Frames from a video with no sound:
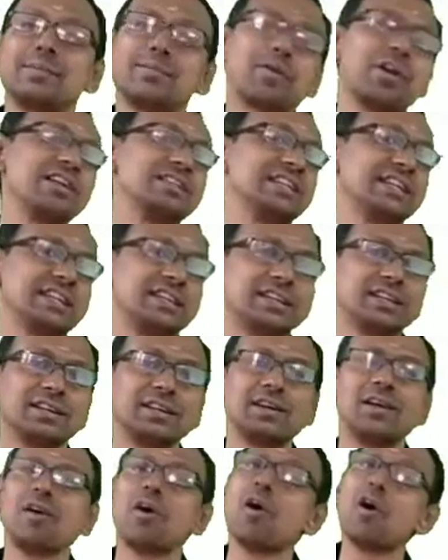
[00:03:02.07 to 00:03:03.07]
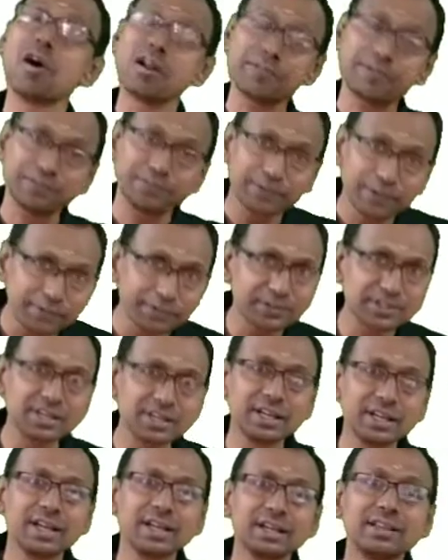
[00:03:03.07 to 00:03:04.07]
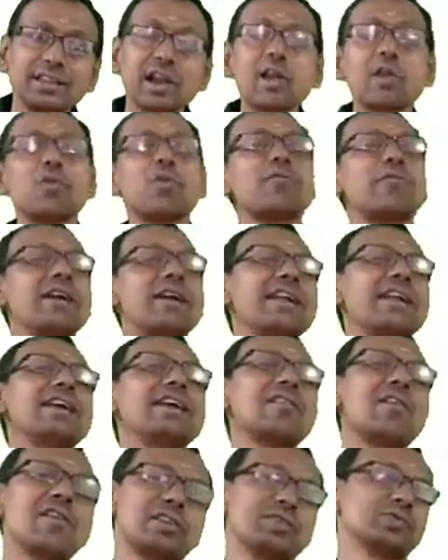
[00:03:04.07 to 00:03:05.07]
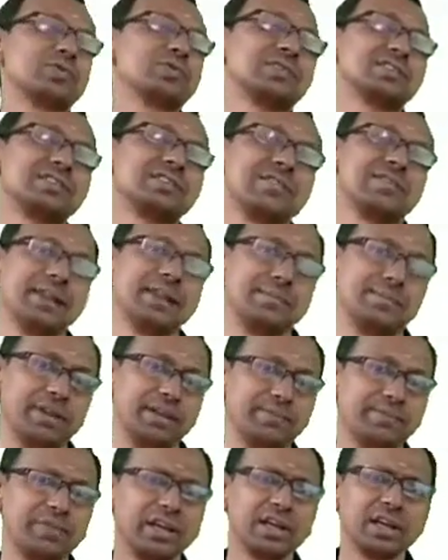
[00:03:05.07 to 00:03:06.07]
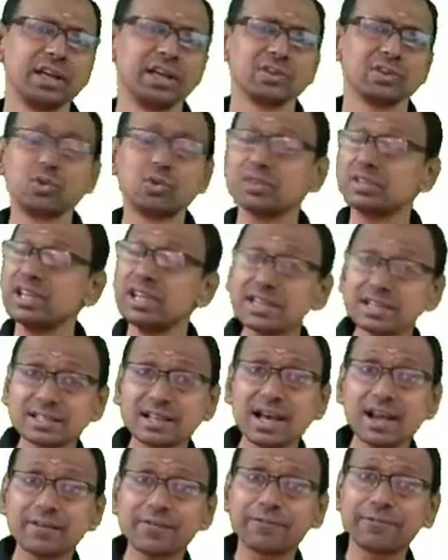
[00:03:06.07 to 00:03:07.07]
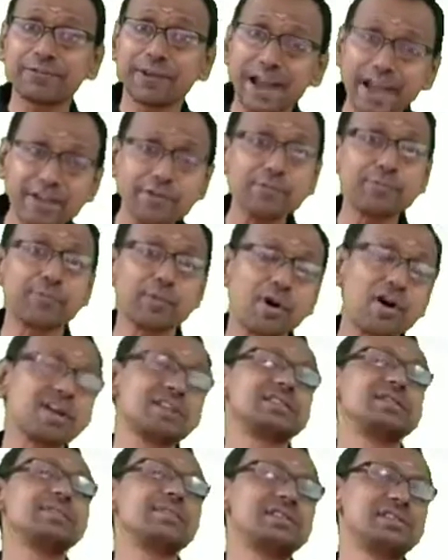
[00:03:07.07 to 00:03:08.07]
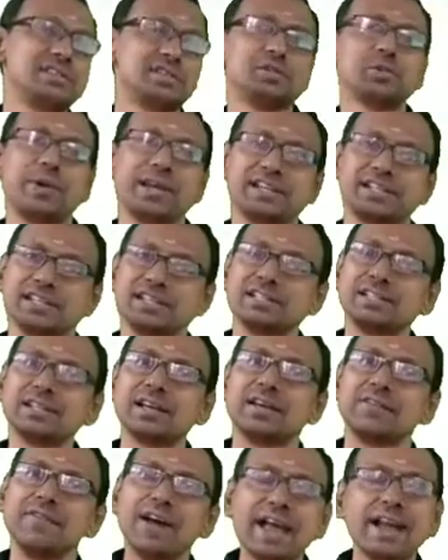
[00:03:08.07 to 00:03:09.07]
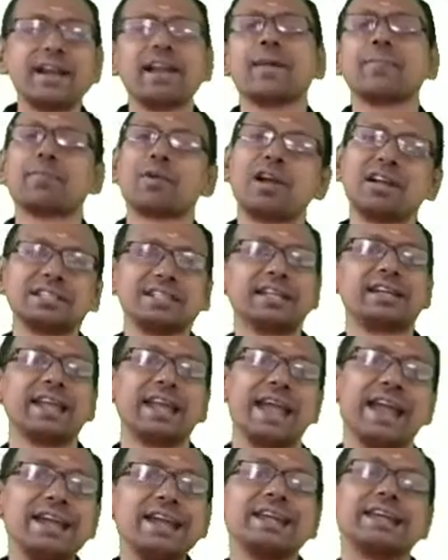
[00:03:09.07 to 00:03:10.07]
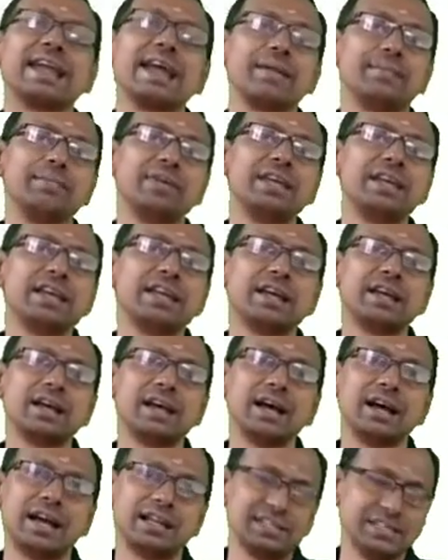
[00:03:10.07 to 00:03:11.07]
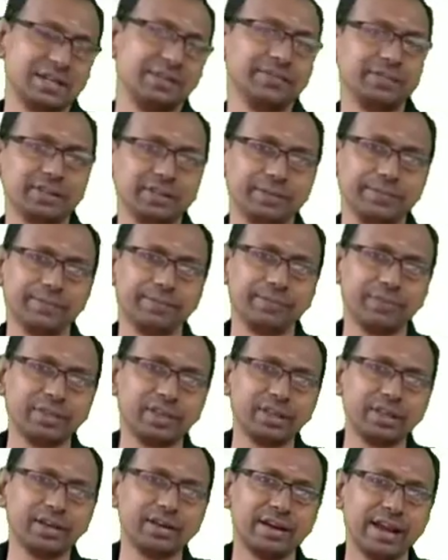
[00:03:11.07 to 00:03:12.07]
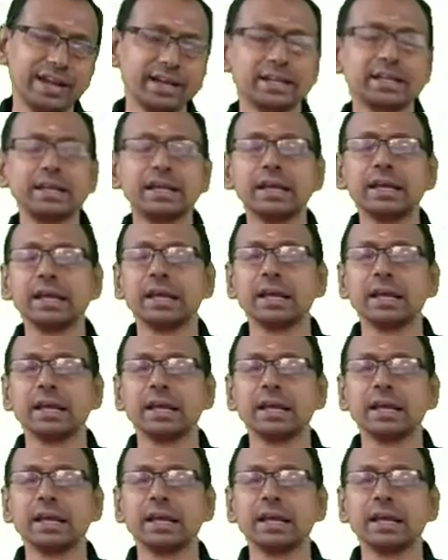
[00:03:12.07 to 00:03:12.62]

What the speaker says: the project, or fifth, there are no funding or resources available. So these are 5 possible situations wherein a project end can be achieved, right?